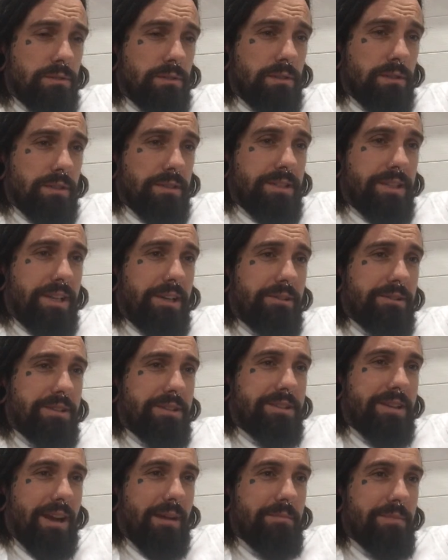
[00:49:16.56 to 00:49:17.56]
I see you as a
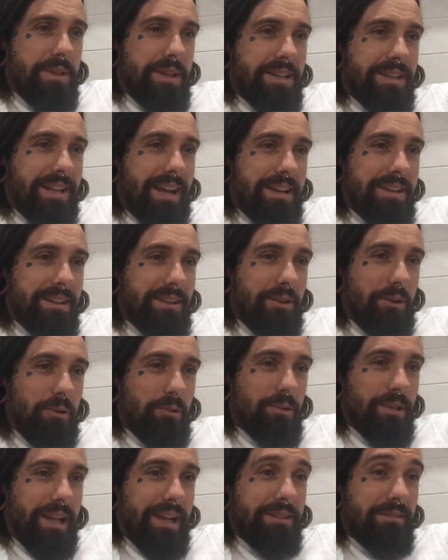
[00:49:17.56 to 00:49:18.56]
type that could handle a whole
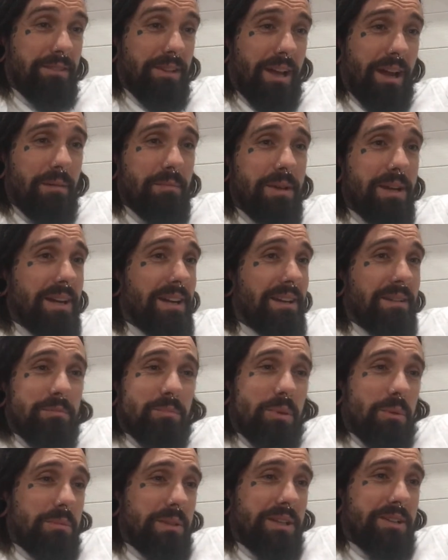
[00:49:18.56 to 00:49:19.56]
leg of lamb.
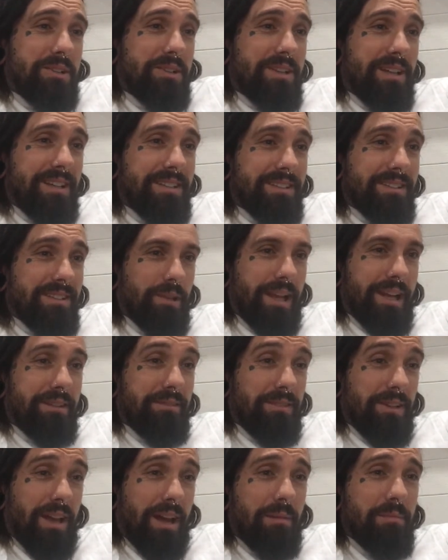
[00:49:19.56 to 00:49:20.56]
Probably could handle a leg of
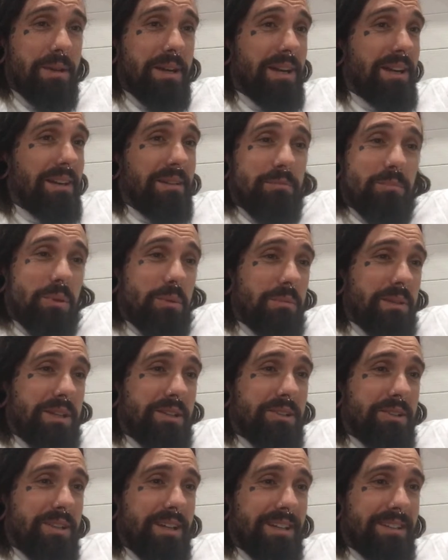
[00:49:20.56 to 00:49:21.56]
lamb. Probably
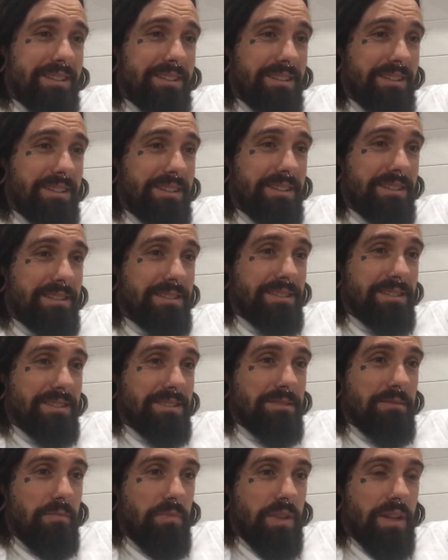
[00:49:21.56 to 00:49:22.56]
could handle it.
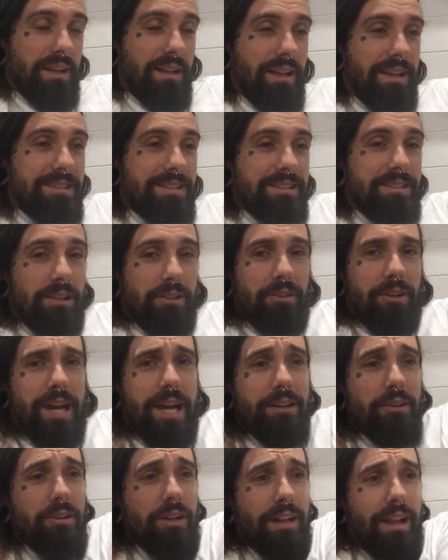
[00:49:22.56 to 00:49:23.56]
Claire says hello.
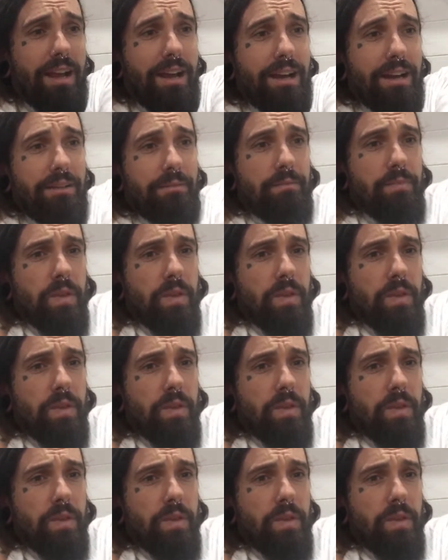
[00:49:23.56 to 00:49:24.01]
Hello, Claire.